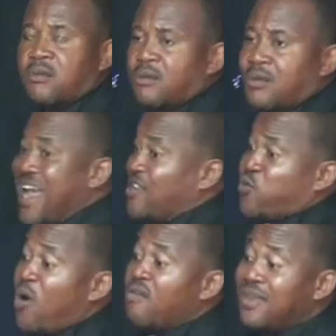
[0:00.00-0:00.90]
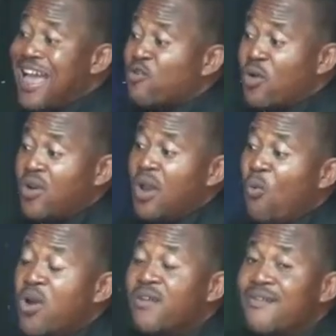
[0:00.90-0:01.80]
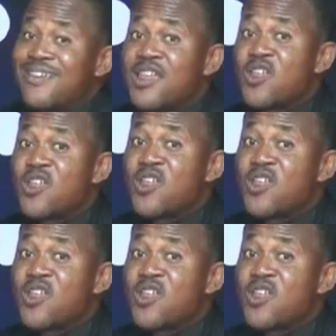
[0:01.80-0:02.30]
That's one, that's one, of, one of the reasons why they